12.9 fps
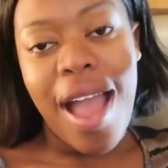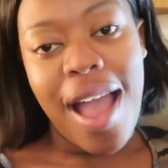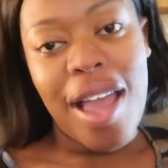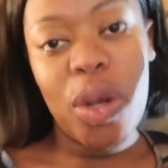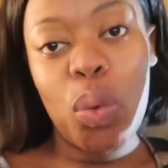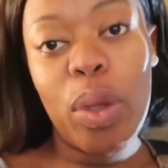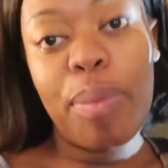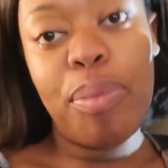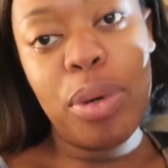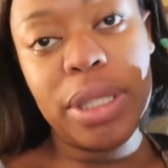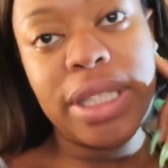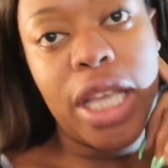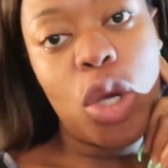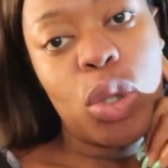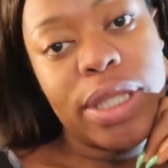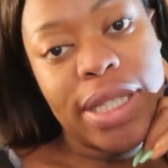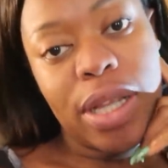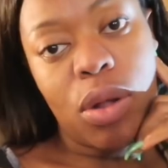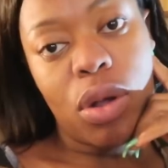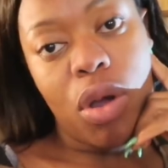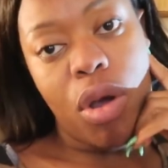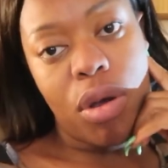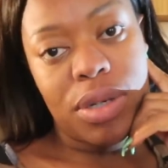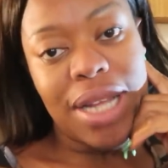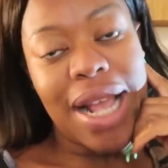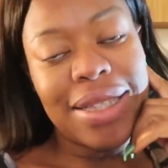and we booked a hotel
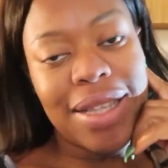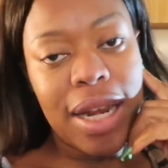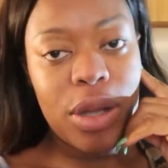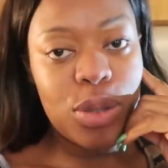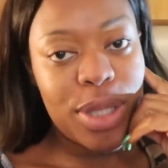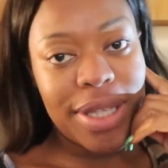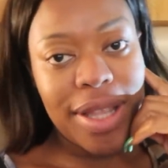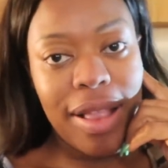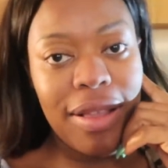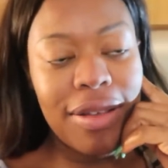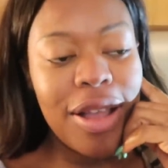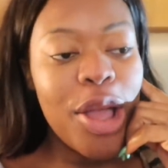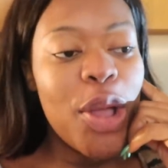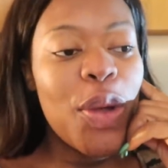called Atana Hotel,